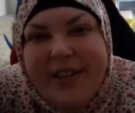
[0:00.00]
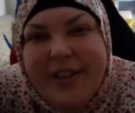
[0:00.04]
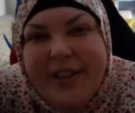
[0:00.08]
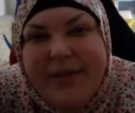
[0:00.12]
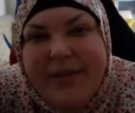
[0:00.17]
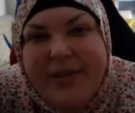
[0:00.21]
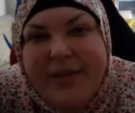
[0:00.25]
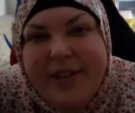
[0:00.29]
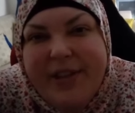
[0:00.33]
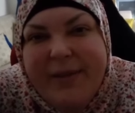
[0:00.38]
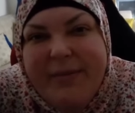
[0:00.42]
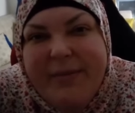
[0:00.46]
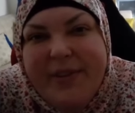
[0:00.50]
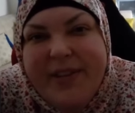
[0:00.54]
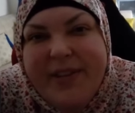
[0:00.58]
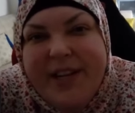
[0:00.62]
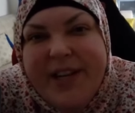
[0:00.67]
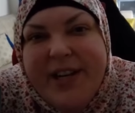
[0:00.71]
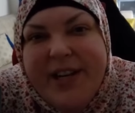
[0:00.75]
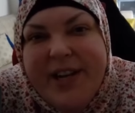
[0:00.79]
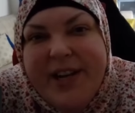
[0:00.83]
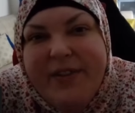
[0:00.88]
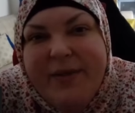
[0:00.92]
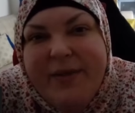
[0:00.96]
What time of the day
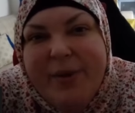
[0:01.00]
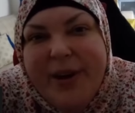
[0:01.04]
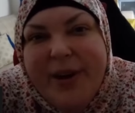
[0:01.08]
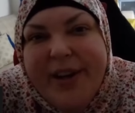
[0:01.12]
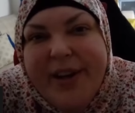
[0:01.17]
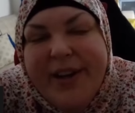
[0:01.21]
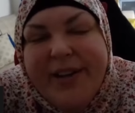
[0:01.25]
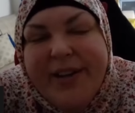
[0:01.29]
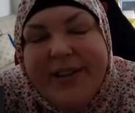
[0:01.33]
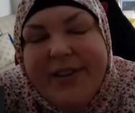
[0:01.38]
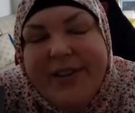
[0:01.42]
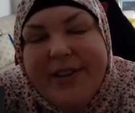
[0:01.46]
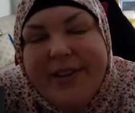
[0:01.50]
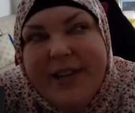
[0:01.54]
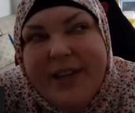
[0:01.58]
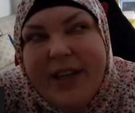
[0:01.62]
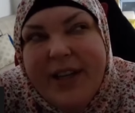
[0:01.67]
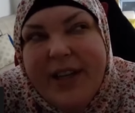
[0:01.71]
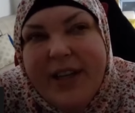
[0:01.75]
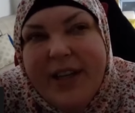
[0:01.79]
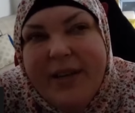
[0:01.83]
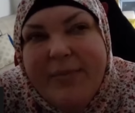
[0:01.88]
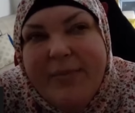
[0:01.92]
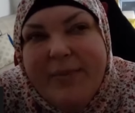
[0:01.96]
do you have to pray?
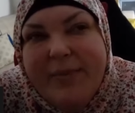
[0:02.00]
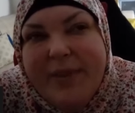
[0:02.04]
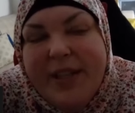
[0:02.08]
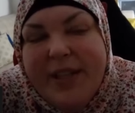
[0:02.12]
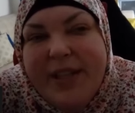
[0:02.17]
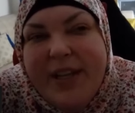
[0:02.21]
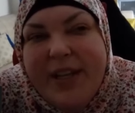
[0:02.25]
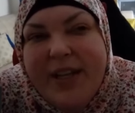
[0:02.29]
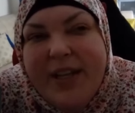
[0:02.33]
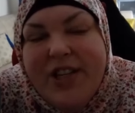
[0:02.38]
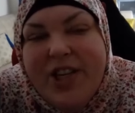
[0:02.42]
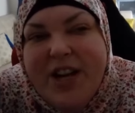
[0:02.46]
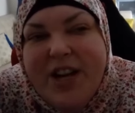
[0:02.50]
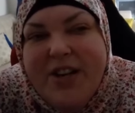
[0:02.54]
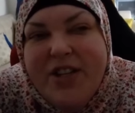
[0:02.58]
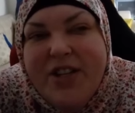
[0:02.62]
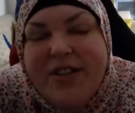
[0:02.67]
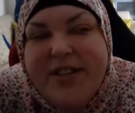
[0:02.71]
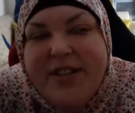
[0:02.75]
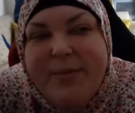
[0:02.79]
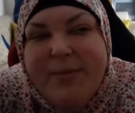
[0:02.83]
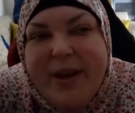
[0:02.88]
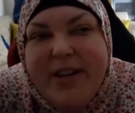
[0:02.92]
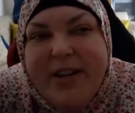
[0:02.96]
It
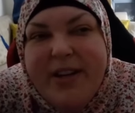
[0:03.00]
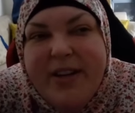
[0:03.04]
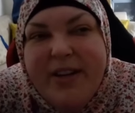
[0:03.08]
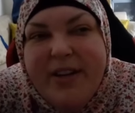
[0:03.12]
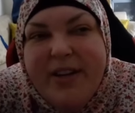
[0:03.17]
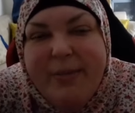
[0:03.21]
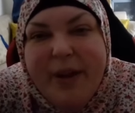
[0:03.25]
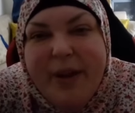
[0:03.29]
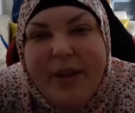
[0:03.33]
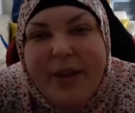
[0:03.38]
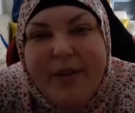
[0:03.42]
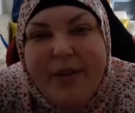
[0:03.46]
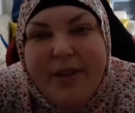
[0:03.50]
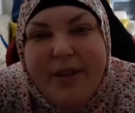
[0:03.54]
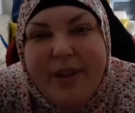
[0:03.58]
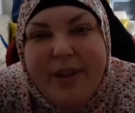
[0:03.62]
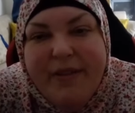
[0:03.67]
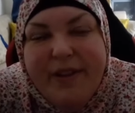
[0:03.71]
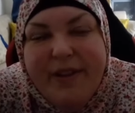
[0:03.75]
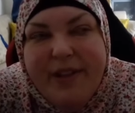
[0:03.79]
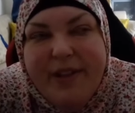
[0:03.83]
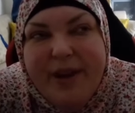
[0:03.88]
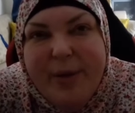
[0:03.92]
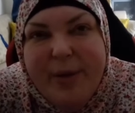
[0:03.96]
changes depending on the month and
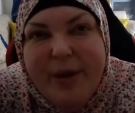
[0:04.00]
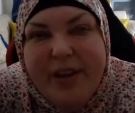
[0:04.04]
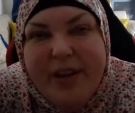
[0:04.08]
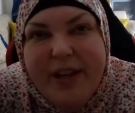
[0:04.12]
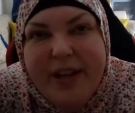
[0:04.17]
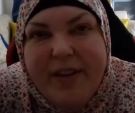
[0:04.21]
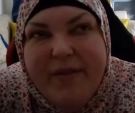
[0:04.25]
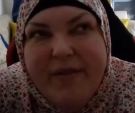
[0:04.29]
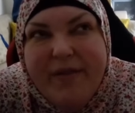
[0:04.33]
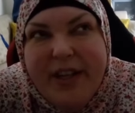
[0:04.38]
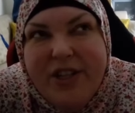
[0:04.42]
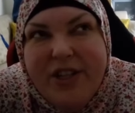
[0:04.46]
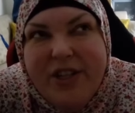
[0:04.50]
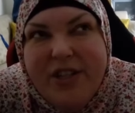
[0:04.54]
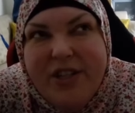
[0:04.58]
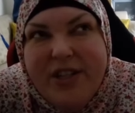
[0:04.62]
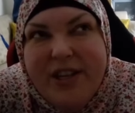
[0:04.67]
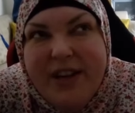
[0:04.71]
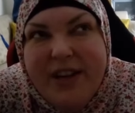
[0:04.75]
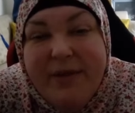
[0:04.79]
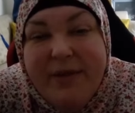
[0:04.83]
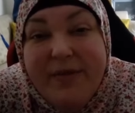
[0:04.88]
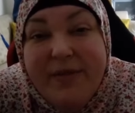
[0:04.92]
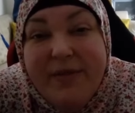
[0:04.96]
everything. But like Fajr
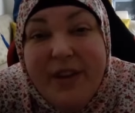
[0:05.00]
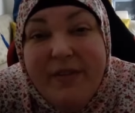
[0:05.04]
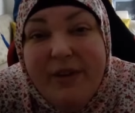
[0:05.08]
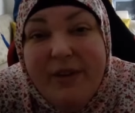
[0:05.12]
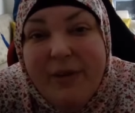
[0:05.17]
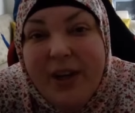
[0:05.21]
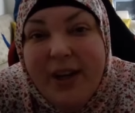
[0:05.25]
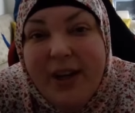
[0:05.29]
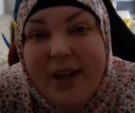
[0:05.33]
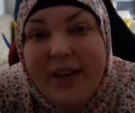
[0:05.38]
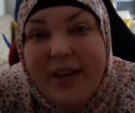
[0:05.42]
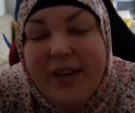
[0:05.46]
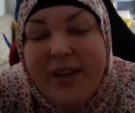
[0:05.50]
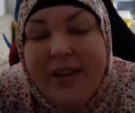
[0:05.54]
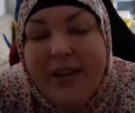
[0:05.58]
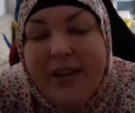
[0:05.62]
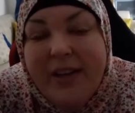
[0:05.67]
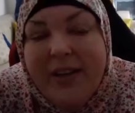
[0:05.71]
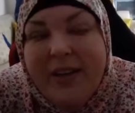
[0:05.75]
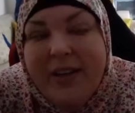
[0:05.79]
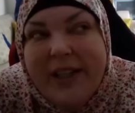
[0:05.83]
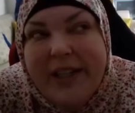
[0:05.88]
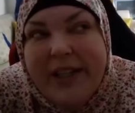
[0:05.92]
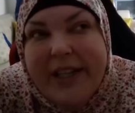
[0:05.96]
today was 5:09.
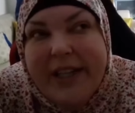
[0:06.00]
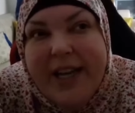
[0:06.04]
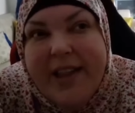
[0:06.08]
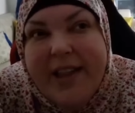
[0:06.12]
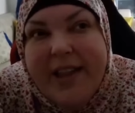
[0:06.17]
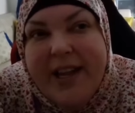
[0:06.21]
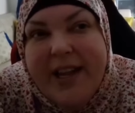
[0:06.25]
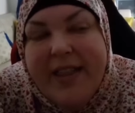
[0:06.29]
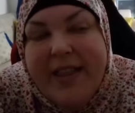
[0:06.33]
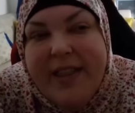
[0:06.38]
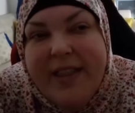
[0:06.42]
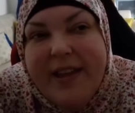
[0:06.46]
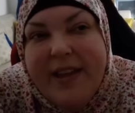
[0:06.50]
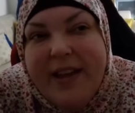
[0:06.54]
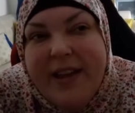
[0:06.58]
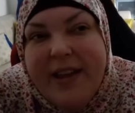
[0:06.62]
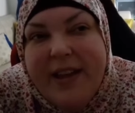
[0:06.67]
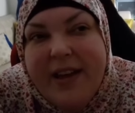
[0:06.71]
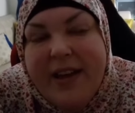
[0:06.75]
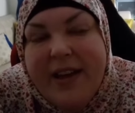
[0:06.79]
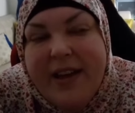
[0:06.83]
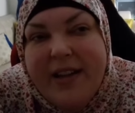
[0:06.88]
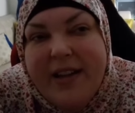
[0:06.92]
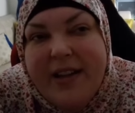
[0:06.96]
And then I think
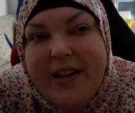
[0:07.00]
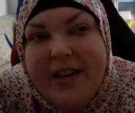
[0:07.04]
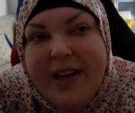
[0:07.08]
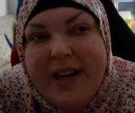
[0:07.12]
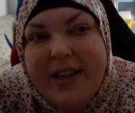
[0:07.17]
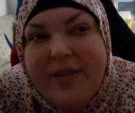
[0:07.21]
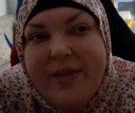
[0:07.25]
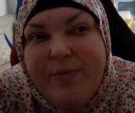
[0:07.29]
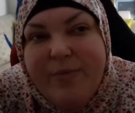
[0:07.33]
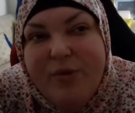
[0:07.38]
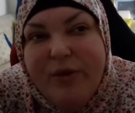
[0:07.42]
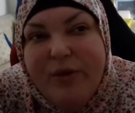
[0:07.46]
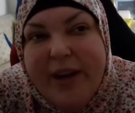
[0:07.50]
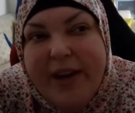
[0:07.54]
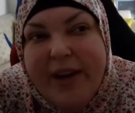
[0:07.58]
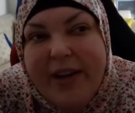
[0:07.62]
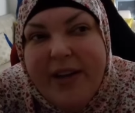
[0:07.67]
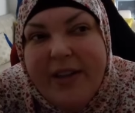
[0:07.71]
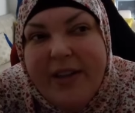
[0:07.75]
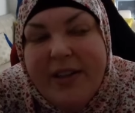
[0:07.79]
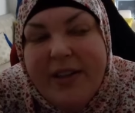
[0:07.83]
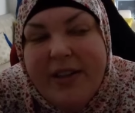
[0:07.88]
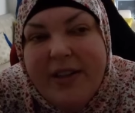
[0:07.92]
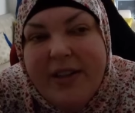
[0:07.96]
the next
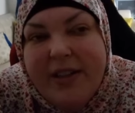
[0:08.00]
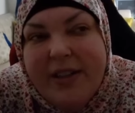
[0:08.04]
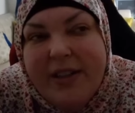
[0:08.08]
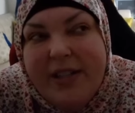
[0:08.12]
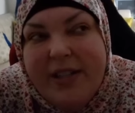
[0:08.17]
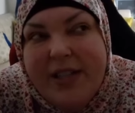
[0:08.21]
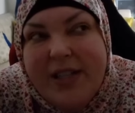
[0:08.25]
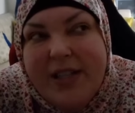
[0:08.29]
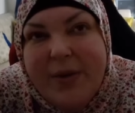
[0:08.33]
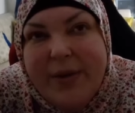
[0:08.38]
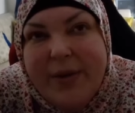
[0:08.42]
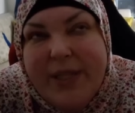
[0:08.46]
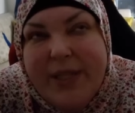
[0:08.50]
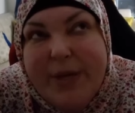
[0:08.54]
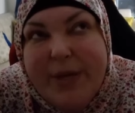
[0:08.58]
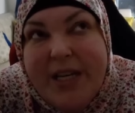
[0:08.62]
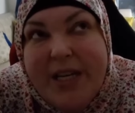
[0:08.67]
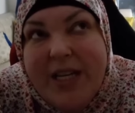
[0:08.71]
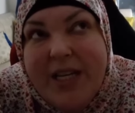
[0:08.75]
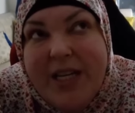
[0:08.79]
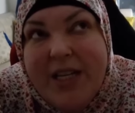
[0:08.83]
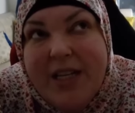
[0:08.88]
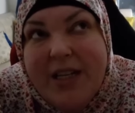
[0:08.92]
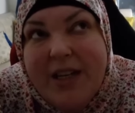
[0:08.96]
prayer is going to
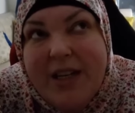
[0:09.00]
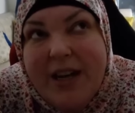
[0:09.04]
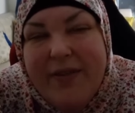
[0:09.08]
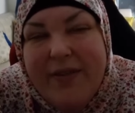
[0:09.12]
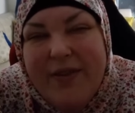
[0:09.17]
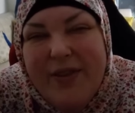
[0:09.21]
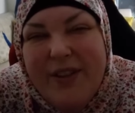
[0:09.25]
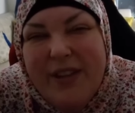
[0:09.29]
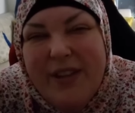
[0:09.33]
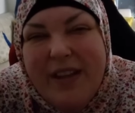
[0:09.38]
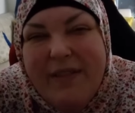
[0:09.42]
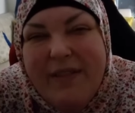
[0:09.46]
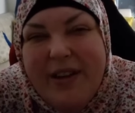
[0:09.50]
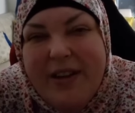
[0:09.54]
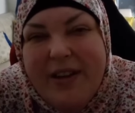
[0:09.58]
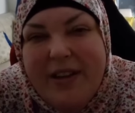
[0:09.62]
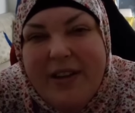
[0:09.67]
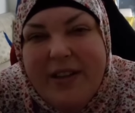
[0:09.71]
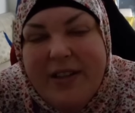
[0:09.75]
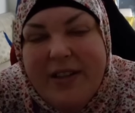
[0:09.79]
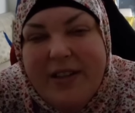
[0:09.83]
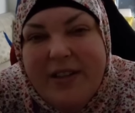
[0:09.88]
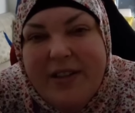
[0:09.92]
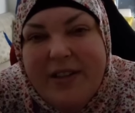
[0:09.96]
be after 11.
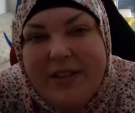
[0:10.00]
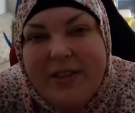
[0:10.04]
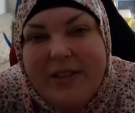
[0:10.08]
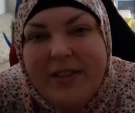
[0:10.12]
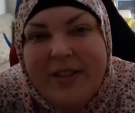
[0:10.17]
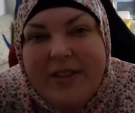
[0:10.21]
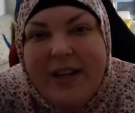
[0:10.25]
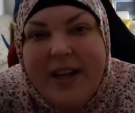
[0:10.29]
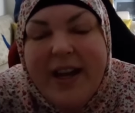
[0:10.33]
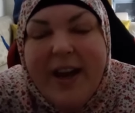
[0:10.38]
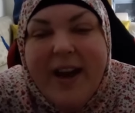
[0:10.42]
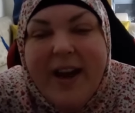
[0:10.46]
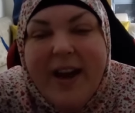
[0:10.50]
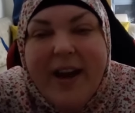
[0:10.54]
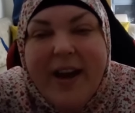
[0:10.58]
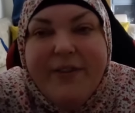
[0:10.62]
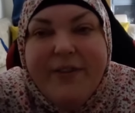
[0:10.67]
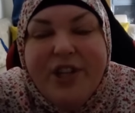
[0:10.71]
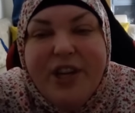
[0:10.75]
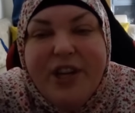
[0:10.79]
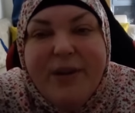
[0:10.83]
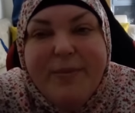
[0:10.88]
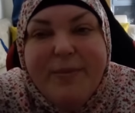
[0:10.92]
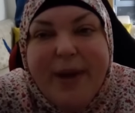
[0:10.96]
I have to
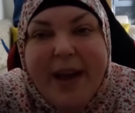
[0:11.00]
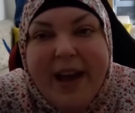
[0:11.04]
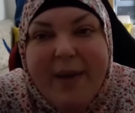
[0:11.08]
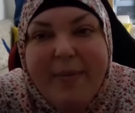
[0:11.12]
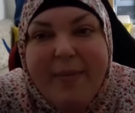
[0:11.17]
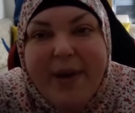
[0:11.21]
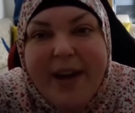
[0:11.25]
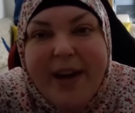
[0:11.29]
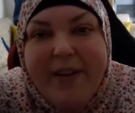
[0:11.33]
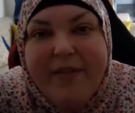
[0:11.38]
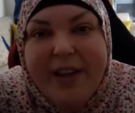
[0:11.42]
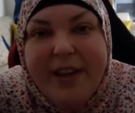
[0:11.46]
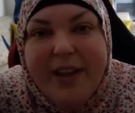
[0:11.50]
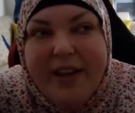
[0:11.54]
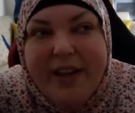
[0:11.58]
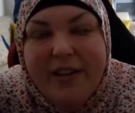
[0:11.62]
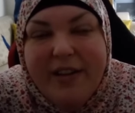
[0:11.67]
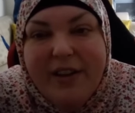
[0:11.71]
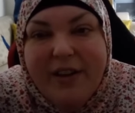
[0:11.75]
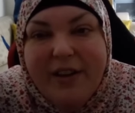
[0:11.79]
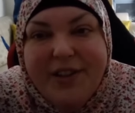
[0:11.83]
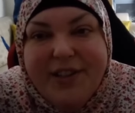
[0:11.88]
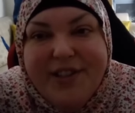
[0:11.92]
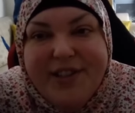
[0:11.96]
check my app. I have like
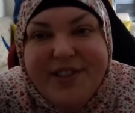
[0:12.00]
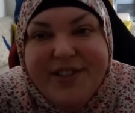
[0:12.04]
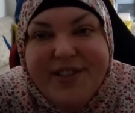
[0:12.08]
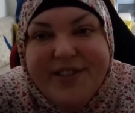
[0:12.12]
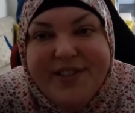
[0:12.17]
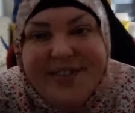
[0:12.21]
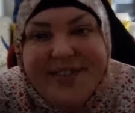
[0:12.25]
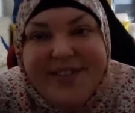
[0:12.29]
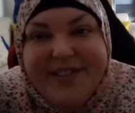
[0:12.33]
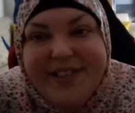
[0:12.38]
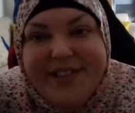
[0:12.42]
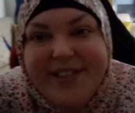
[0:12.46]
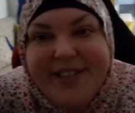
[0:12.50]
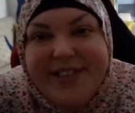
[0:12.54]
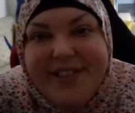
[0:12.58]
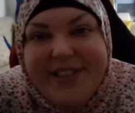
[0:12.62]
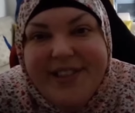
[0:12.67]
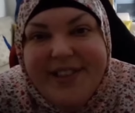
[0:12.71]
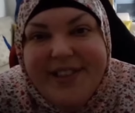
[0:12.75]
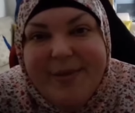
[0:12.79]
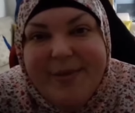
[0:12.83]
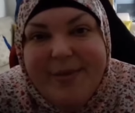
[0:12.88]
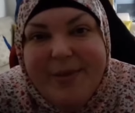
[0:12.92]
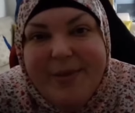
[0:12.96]
alerts.
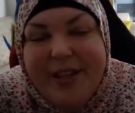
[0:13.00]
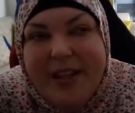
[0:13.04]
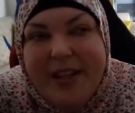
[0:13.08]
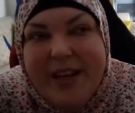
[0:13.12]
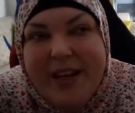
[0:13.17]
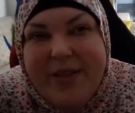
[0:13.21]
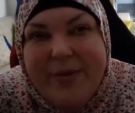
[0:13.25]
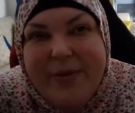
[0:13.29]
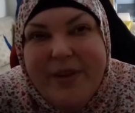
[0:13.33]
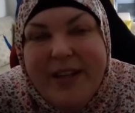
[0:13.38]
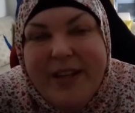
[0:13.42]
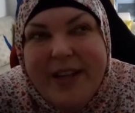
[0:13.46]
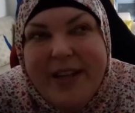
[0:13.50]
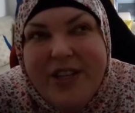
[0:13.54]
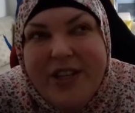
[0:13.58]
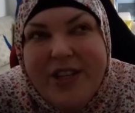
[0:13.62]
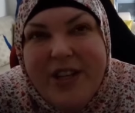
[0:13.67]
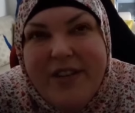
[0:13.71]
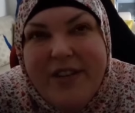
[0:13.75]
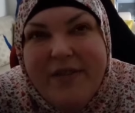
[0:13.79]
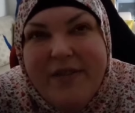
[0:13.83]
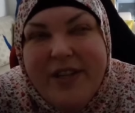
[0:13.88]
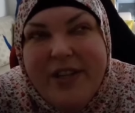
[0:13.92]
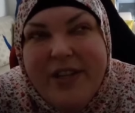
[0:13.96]
The last one,
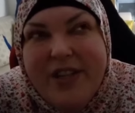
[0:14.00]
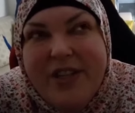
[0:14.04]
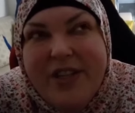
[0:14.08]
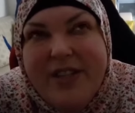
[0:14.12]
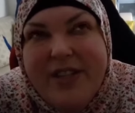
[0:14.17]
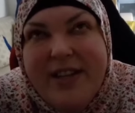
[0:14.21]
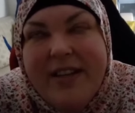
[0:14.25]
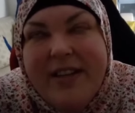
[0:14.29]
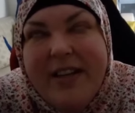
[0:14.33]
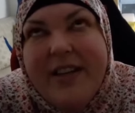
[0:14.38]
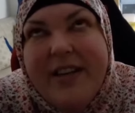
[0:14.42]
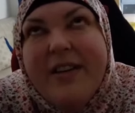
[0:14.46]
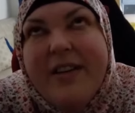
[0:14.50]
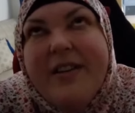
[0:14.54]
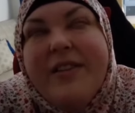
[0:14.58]
Esha, finishes at like